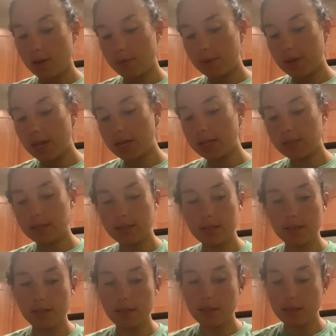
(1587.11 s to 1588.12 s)

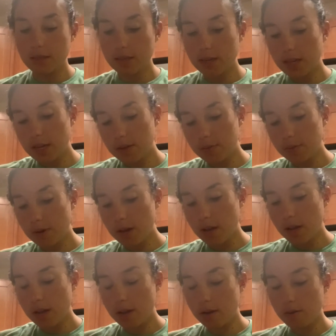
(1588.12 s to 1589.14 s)

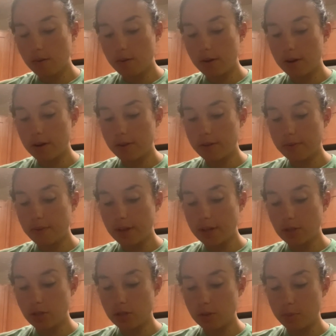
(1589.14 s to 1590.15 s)
quinoa or the
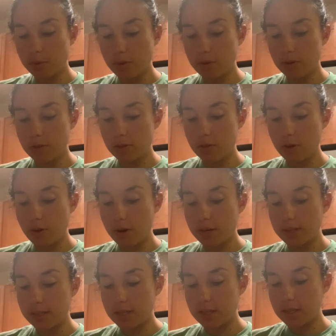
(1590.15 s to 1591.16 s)
vegetables, so
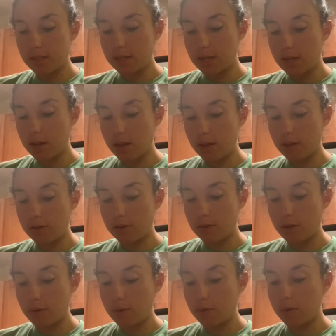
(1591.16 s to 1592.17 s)
our seasoning
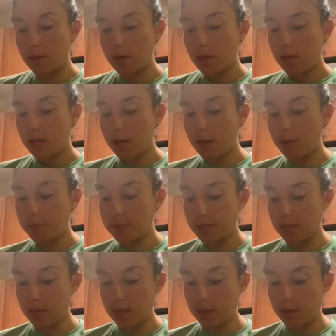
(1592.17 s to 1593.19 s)
also
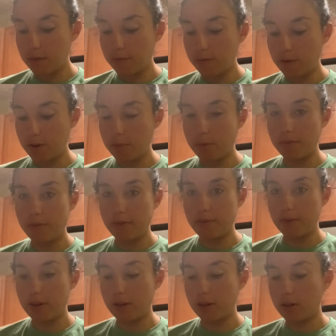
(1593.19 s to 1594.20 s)
comes in the form of the
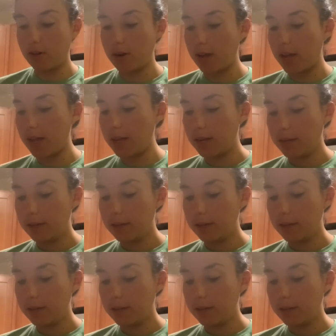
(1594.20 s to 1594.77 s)
vinaigrette.